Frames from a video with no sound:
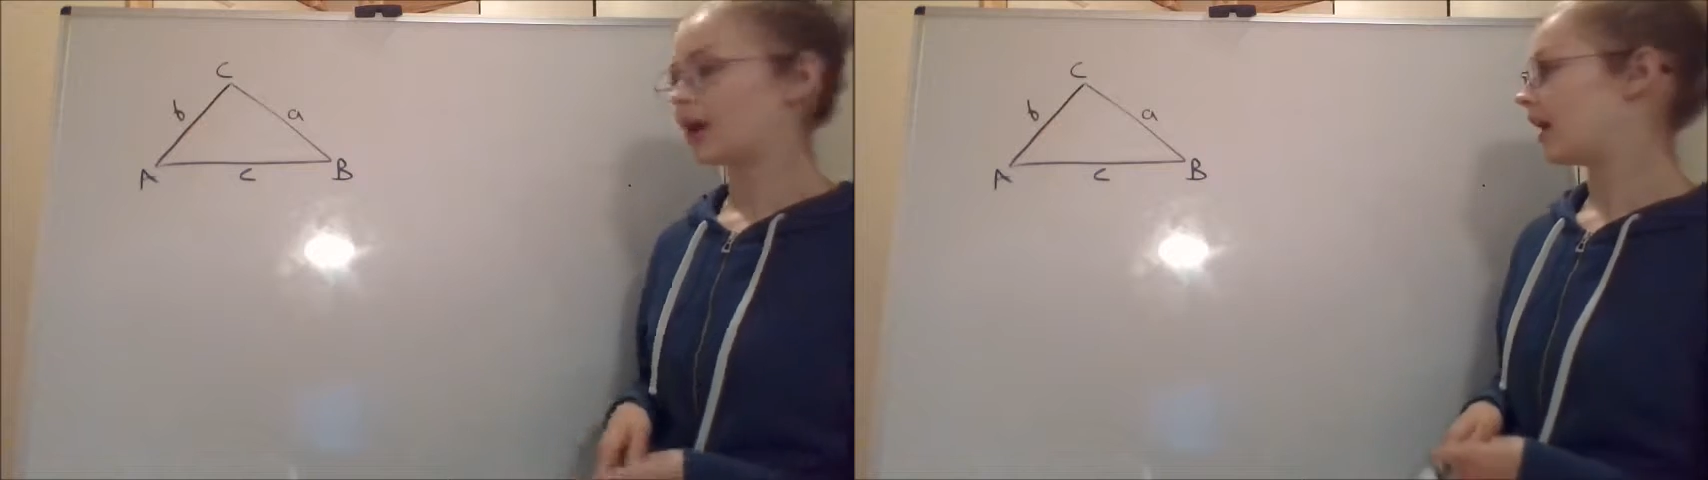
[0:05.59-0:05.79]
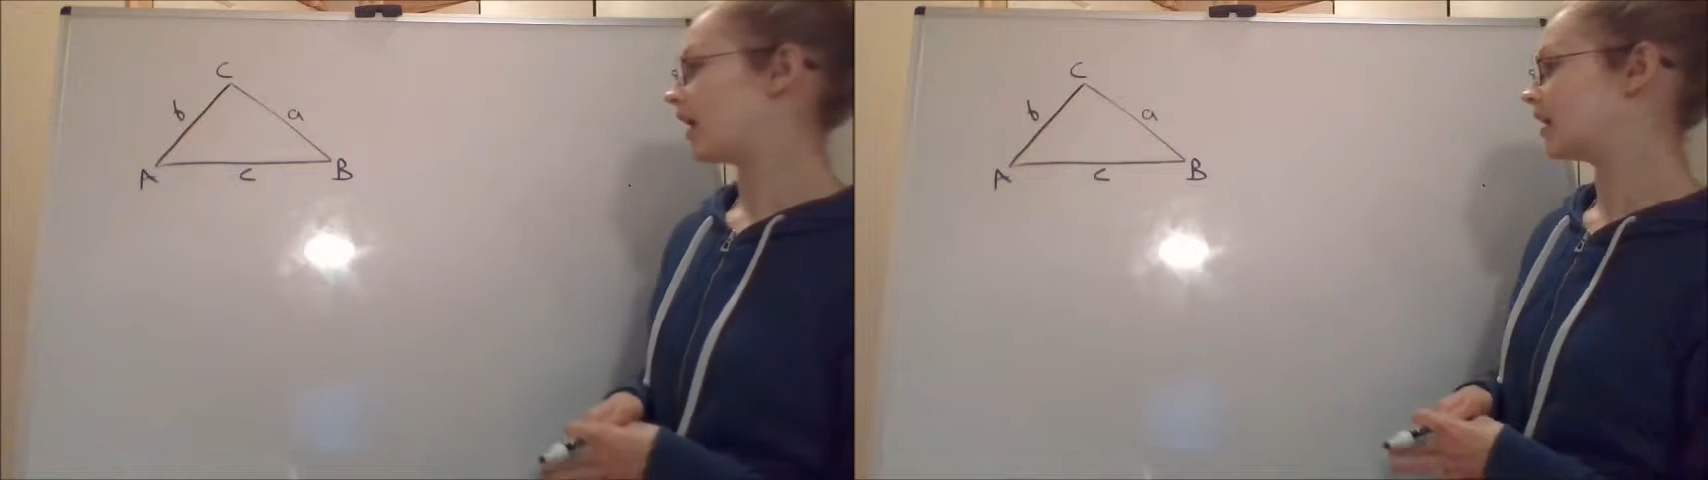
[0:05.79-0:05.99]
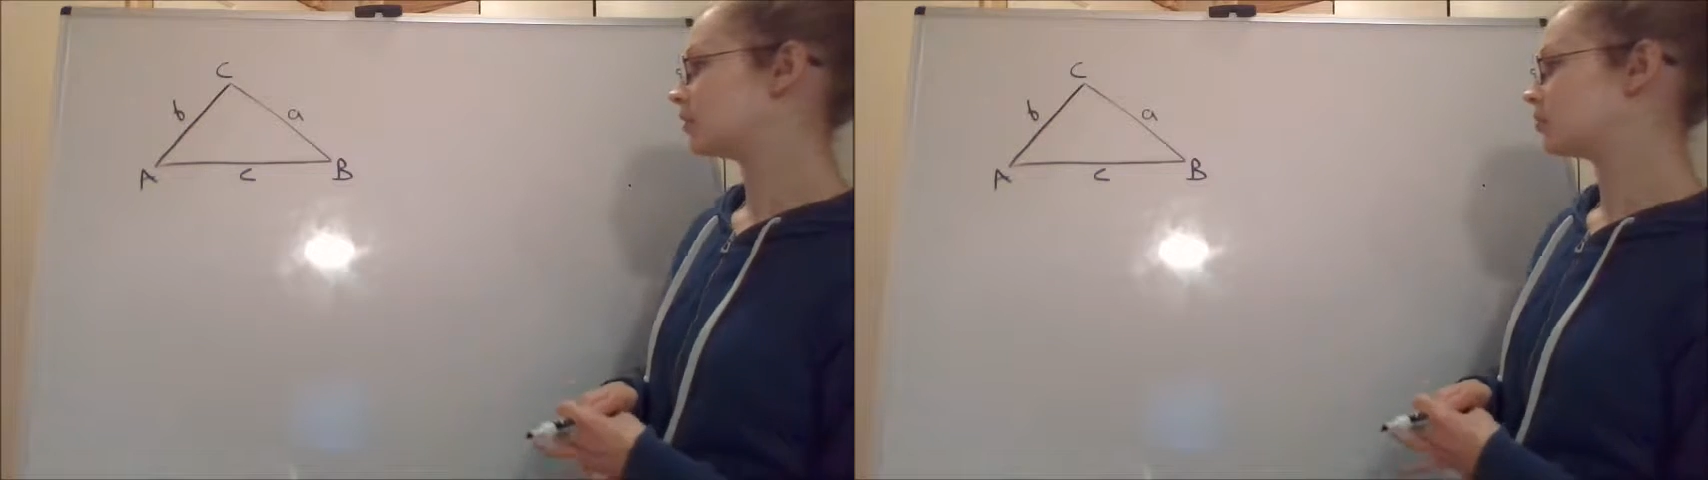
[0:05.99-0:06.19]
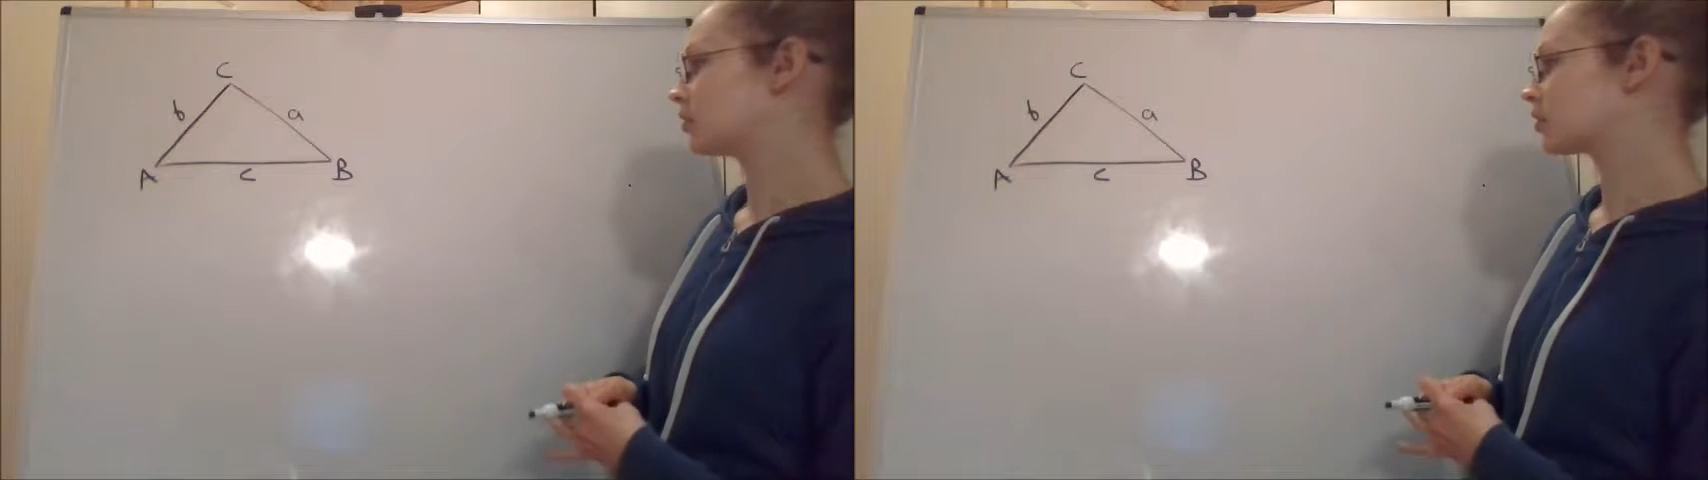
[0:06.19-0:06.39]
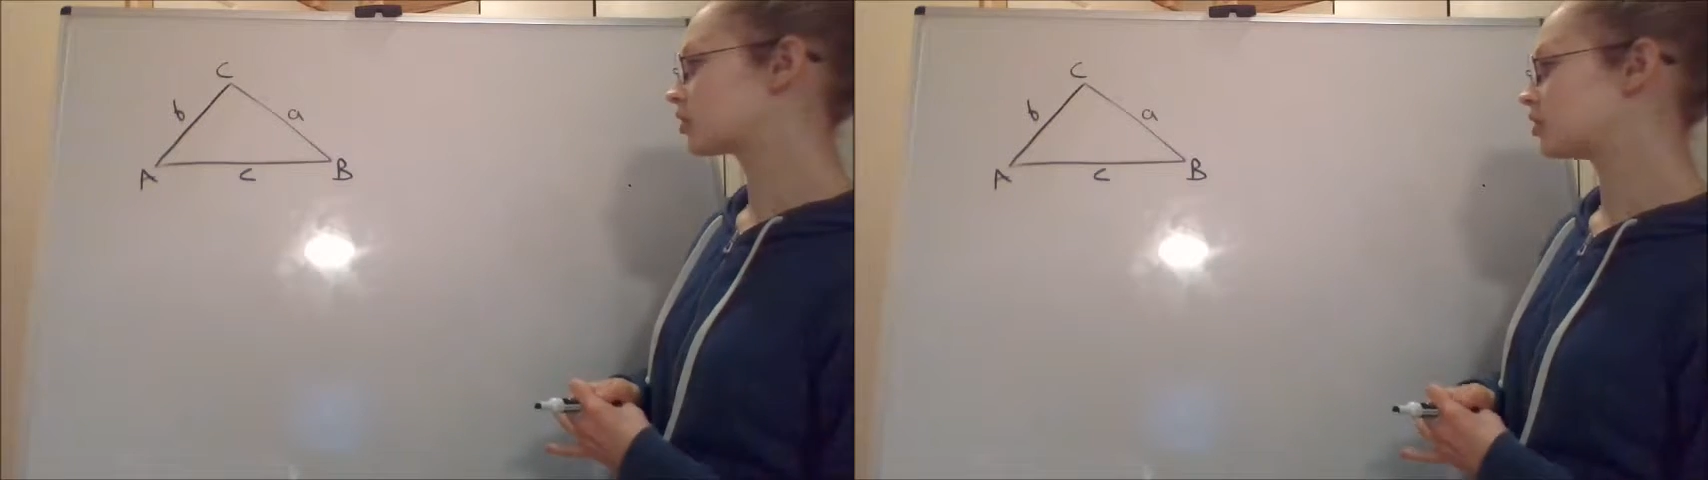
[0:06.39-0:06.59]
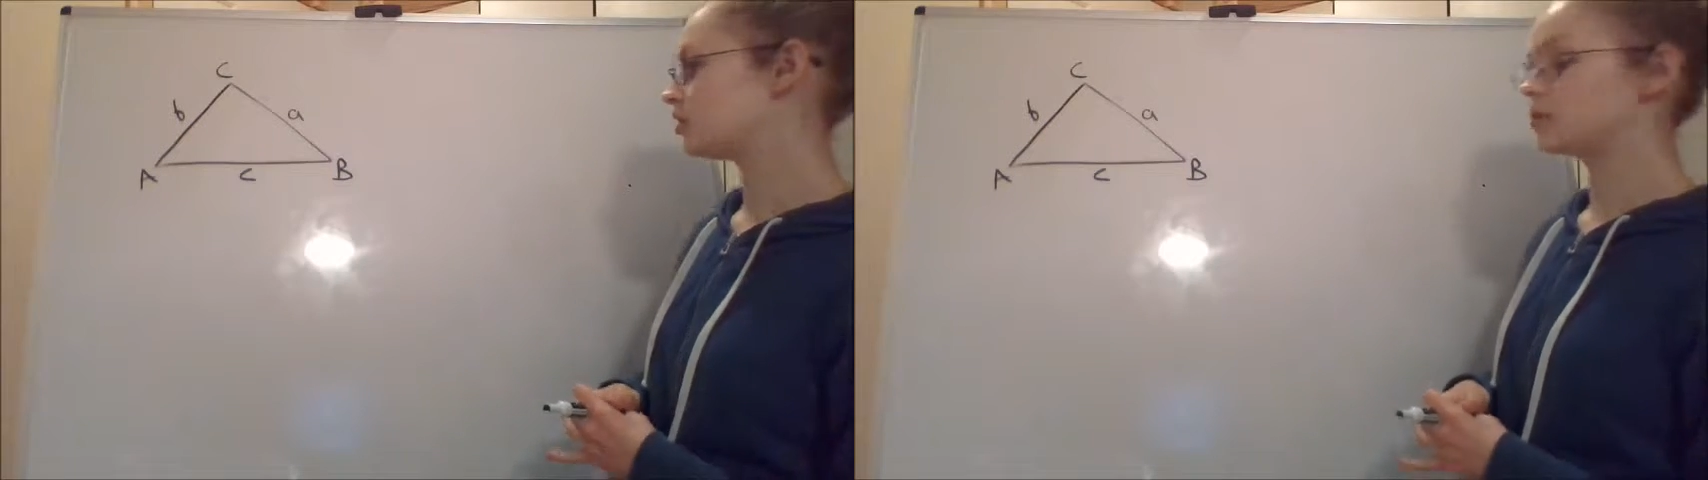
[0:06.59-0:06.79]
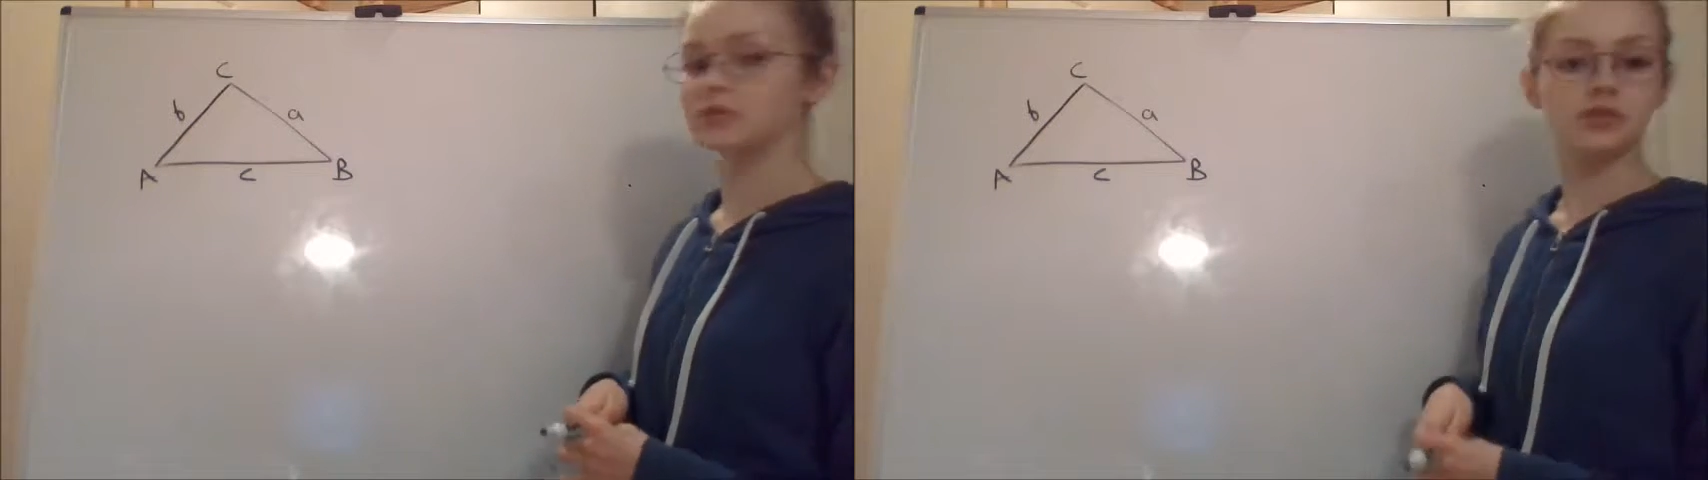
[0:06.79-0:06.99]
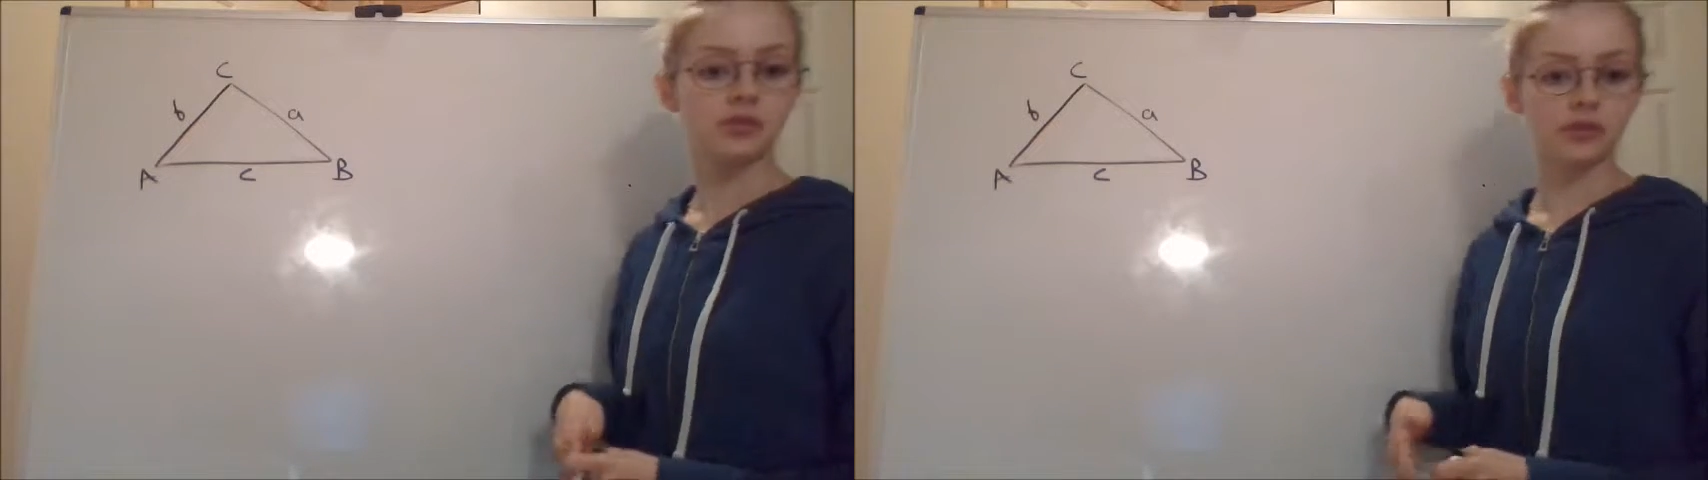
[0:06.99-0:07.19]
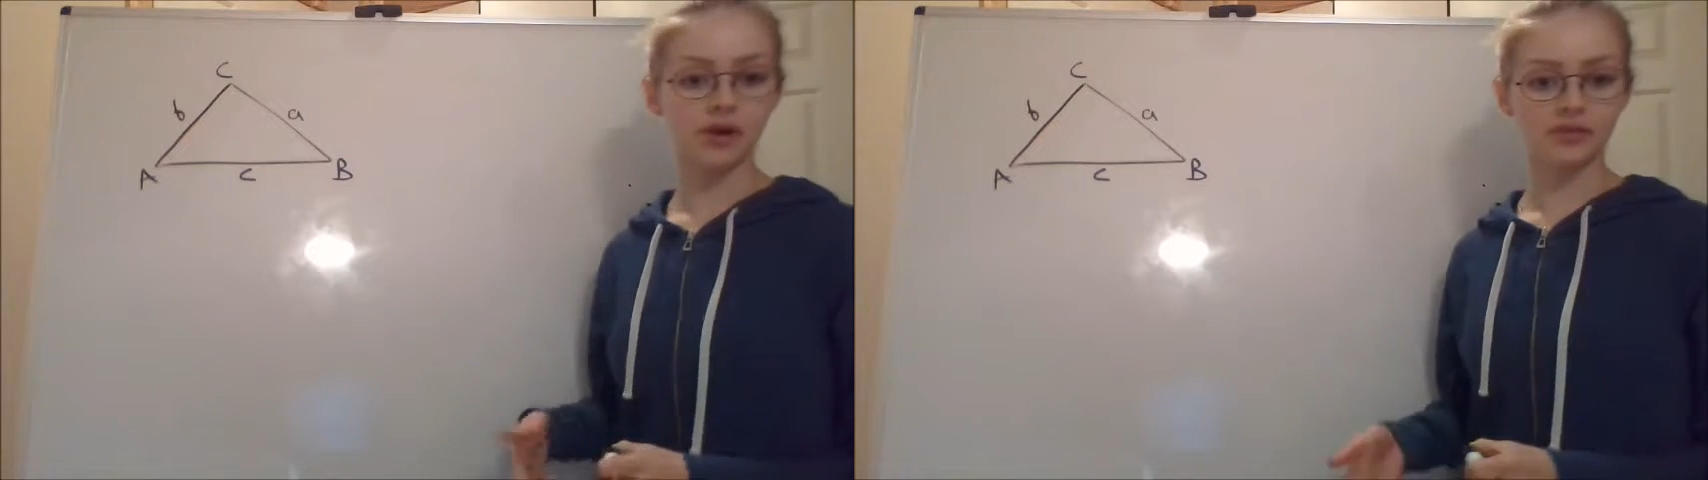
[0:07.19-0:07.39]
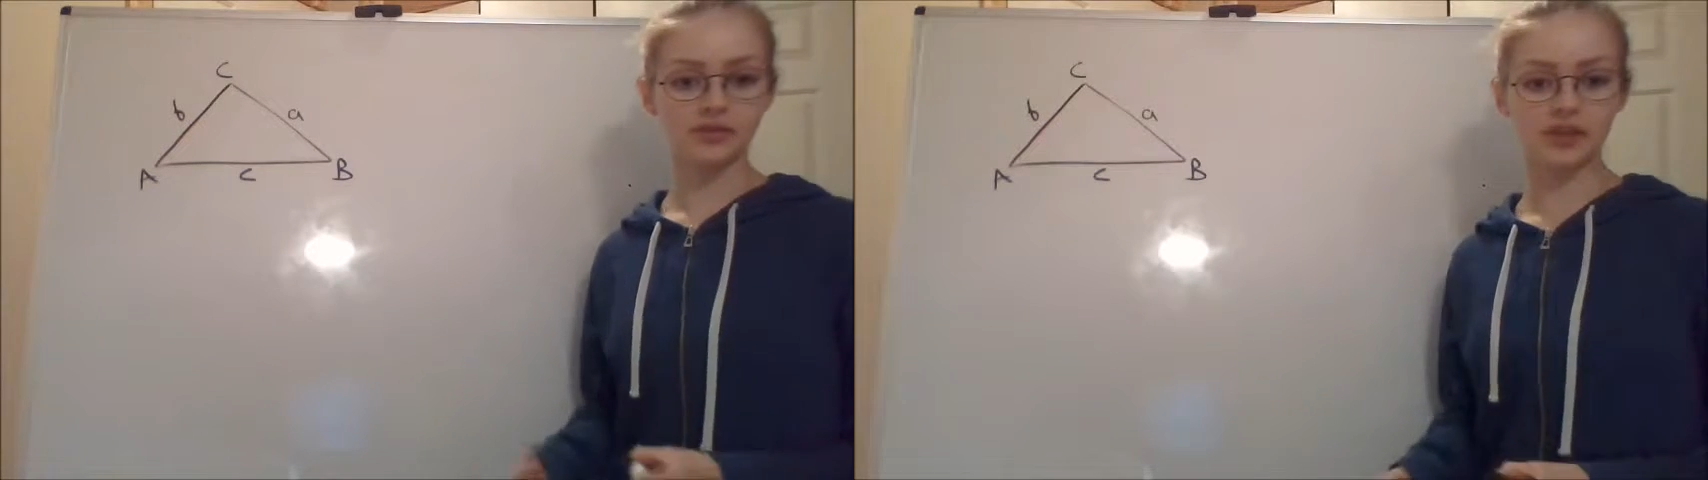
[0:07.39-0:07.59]
and we're going to use the
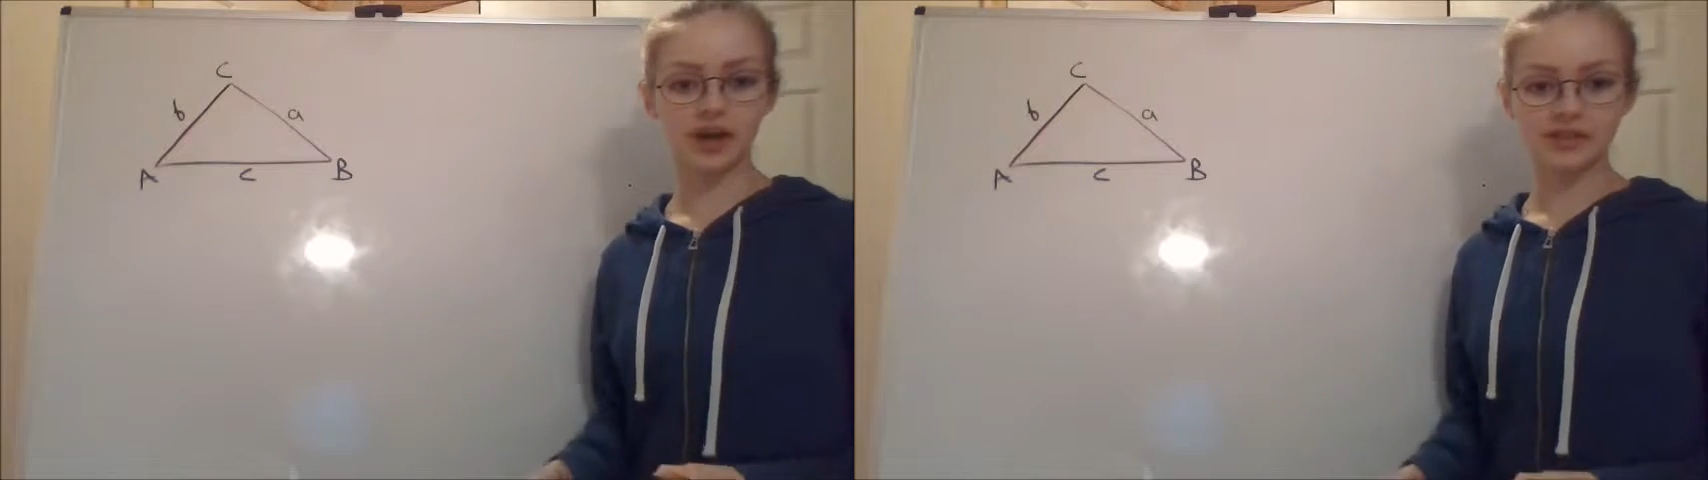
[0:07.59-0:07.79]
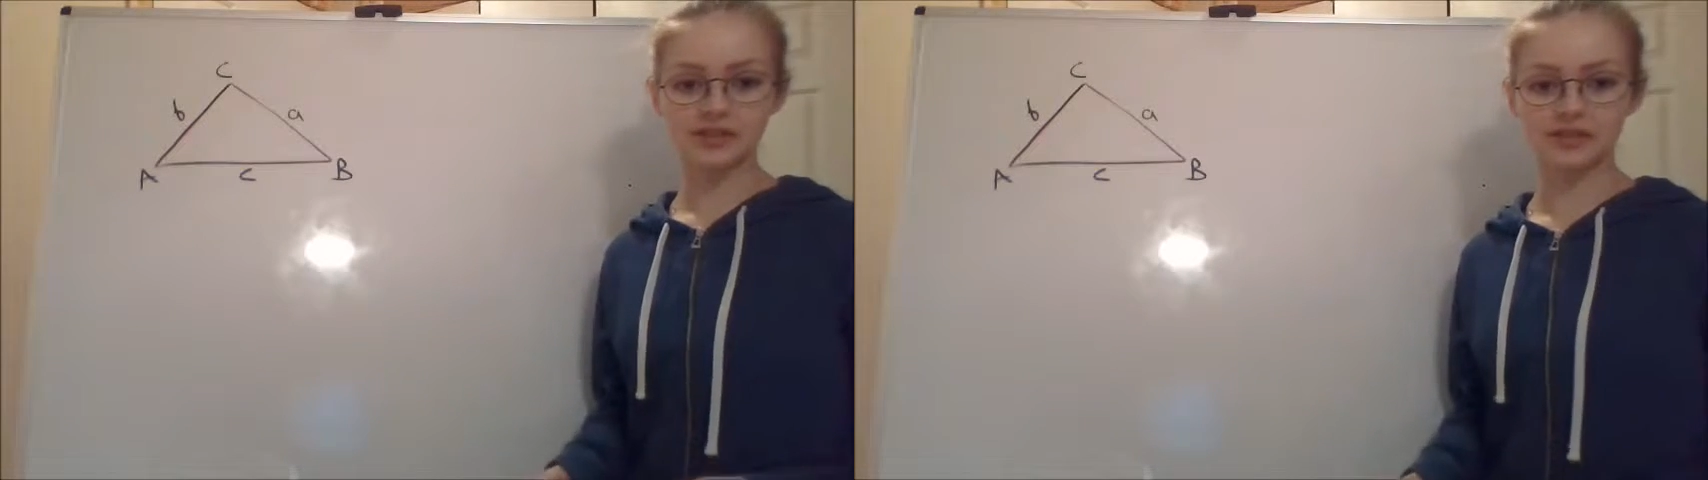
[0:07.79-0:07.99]
law of sines